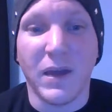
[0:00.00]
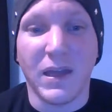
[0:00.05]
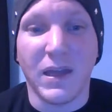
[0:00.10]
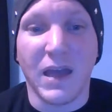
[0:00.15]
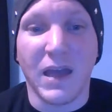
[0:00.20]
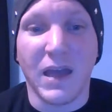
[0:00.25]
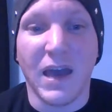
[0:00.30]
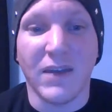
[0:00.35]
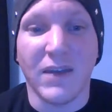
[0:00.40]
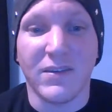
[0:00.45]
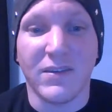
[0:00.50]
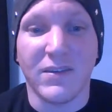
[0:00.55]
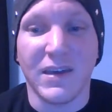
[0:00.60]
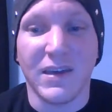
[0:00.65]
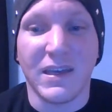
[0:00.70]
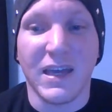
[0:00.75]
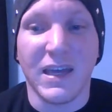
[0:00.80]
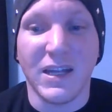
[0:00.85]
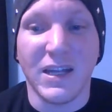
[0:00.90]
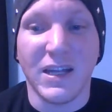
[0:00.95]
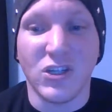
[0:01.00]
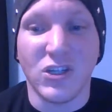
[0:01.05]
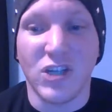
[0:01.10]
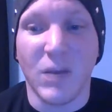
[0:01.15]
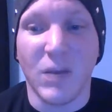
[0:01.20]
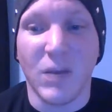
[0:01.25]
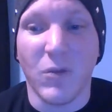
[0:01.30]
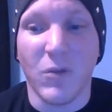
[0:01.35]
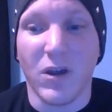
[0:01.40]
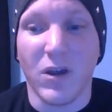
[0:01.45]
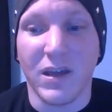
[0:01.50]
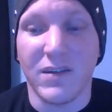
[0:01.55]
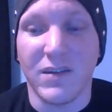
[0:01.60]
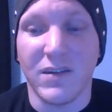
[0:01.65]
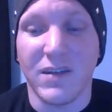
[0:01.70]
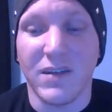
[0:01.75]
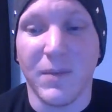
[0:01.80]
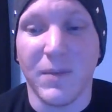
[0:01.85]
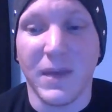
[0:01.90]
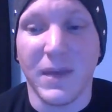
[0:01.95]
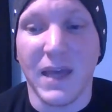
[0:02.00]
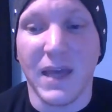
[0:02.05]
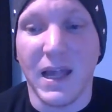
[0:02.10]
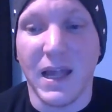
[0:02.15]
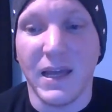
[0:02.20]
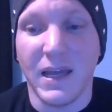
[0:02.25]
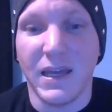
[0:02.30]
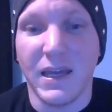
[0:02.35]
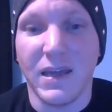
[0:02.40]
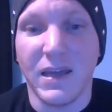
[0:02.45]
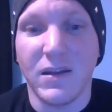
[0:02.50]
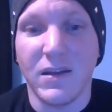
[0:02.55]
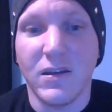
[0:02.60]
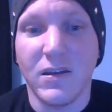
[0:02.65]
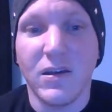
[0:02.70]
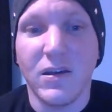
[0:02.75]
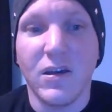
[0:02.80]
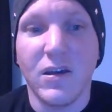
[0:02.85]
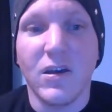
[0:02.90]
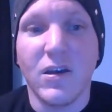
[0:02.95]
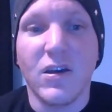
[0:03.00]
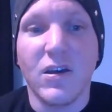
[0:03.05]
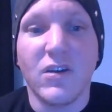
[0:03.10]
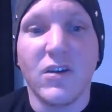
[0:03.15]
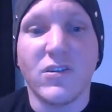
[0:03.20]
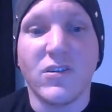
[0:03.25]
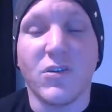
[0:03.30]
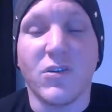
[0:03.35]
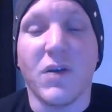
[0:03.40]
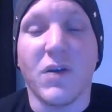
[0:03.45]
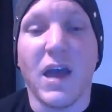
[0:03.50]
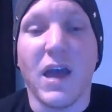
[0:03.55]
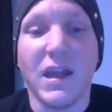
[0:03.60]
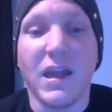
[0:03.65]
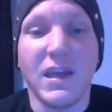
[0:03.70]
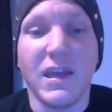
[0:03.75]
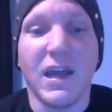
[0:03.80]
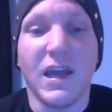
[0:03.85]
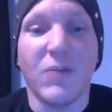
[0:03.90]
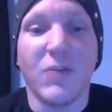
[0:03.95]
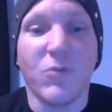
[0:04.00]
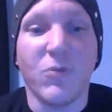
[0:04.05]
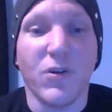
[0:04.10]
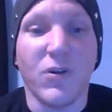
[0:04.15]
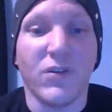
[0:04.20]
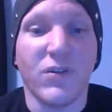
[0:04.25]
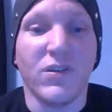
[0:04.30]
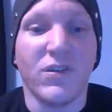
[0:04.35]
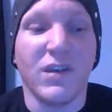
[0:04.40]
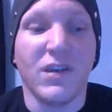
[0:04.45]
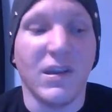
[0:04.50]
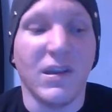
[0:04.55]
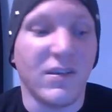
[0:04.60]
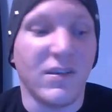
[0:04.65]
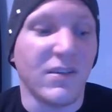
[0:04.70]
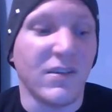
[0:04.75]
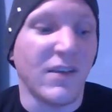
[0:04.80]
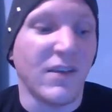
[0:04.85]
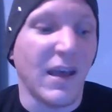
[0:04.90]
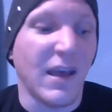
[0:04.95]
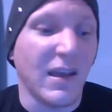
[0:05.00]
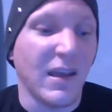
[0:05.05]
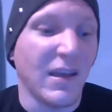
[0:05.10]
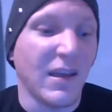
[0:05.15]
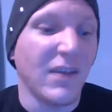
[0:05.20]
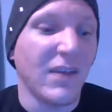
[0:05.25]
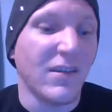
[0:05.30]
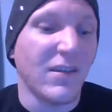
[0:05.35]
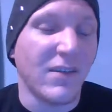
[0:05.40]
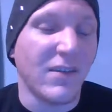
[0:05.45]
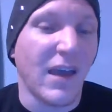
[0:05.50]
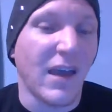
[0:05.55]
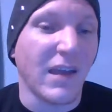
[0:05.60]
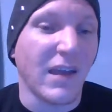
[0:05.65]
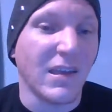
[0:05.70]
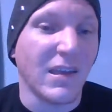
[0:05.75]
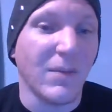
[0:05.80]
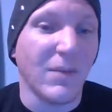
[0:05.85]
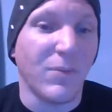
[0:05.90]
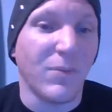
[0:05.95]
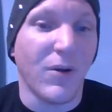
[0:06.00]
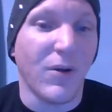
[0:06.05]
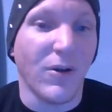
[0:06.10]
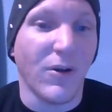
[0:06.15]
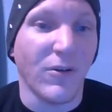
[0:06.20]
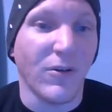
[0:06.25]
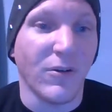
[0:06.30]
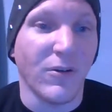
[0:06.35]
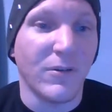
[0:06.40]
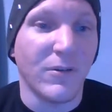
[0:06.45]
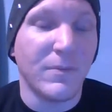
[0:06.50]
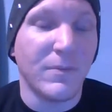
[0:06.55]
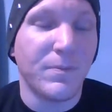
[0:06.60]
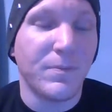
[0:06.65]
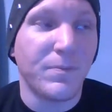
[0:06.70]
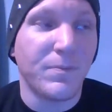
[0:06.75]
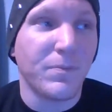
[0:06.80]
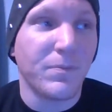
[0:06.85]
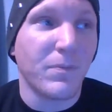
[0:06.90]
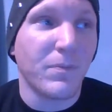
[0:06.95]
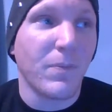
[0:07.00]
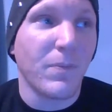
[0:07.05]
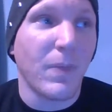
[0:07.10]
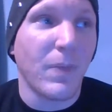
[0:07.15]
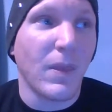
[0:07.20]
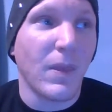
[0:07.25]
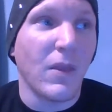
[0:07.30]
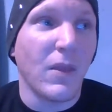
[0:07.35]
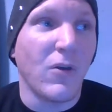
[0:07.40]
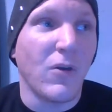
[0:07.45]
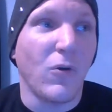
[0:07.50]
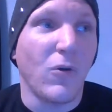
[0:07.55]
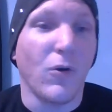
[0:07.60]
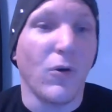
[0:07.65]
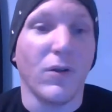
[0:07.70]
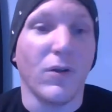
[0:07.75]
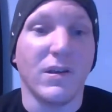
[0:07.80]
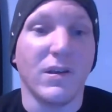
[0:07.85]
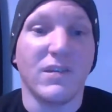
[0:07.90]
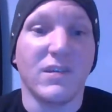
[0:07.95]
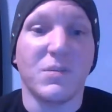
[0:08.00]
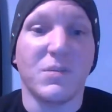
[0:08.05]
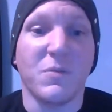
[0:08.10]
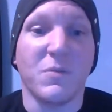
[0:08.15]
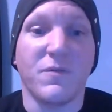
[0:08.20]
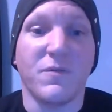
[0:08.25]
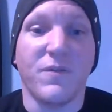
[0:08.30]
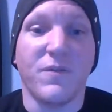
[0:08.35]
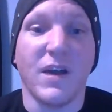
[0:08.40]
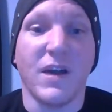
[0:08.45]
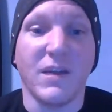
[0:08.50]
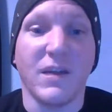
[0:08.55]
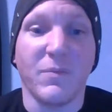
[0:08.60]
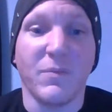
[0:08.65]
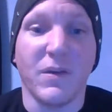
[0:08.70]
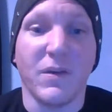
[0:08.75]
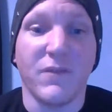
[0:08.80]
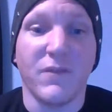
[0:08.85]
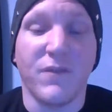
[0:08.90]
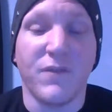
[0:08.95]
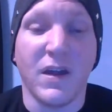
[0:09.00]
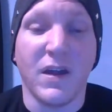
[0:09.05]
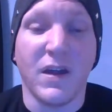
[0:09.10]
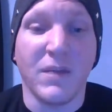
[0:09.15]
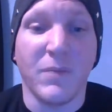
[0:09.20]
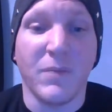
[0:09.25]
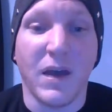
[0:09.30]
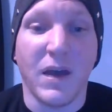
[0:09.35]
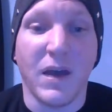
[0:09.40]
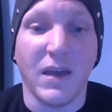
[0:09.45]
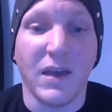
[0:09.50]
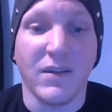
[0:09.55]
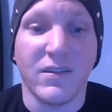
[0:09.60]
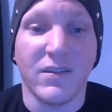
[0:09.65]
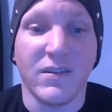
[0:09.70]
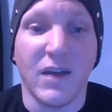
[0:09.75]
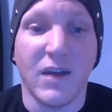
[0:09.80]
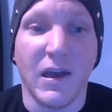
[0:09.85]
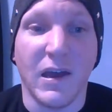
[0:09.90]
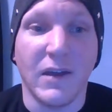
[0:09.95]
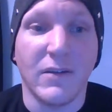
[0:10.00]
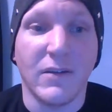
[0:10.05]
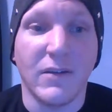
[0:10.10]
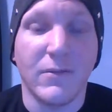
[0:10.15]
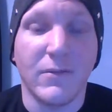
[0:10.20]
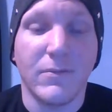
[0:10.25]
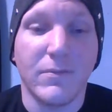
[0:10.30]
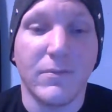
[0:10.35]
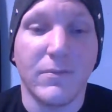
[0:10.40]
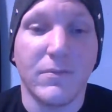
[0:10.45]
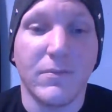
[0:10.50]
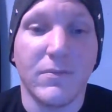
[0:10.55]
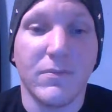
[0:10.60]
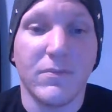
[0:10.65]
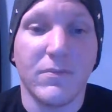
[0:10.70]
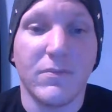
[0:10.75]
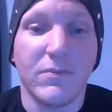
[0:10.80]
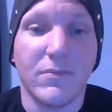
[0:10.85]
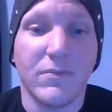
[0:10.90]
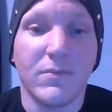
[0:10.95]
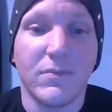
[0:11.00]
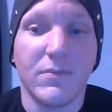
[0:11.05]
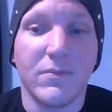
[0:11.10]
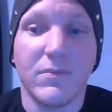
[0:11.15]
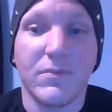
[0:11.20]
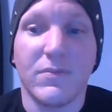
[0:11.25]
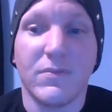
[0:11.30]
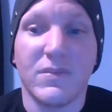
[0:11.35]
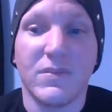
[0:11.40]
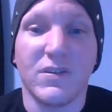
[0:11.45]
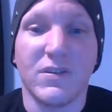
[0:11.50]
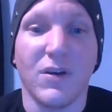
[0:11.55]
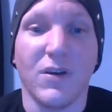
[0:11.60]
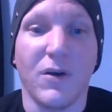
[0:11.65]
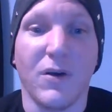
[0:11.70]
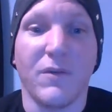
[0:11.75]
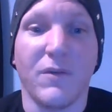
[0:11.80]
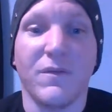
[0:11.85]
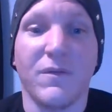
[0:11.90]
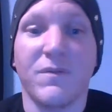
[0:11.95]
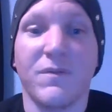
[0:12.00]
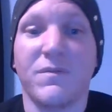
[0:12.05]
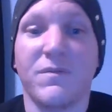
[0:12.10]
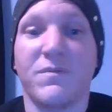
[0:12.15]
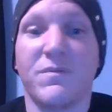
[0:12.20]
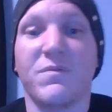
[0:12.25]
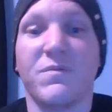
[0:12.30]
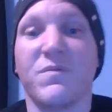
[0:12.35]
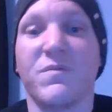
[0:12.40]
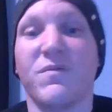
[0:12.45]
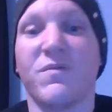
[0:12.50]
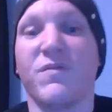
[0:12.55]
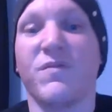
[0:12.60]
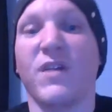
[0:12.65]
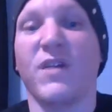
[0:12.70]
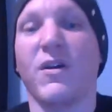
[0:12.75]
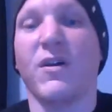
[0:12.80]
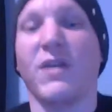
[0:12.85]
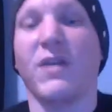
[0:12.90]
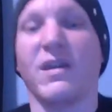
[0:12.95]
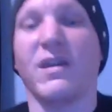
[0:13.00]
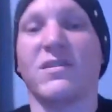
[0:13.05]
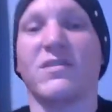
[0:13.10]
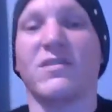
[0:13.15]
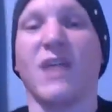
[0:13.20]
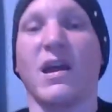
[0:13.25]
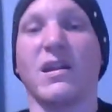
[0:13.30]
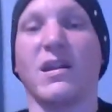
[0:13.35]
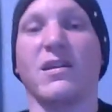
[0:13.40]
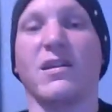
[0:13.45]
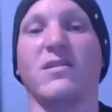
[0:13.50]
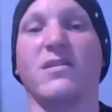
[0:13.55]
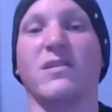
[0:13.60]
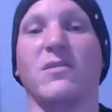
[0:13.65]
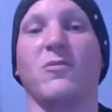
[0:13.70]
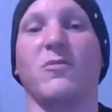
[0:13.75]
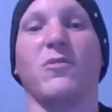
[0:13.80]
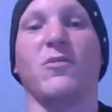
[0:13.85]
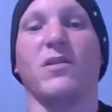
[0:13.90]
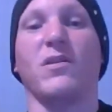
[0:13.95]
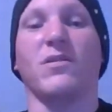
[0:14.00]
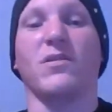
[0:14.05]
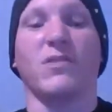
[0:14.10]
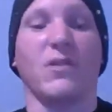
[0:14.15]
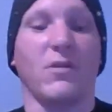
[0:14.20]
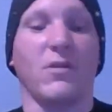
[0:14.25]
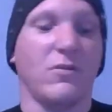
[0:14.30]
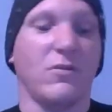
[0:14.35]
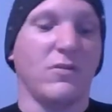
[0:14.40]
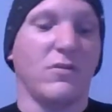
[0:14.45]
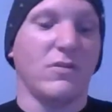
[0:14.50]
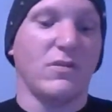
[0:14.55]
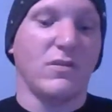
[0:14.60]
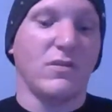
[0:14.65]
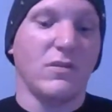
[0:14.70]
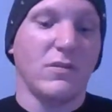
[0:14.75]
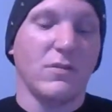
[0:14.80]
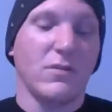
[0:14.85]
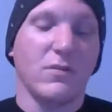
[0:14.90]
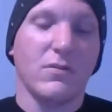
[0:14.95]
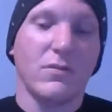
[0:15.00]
by guys like Ken Shamrock and Sami Callihan. So Eddie Edwards needs a tag team partner, or at least someone fighting by his side. So very exciting to see where this goes.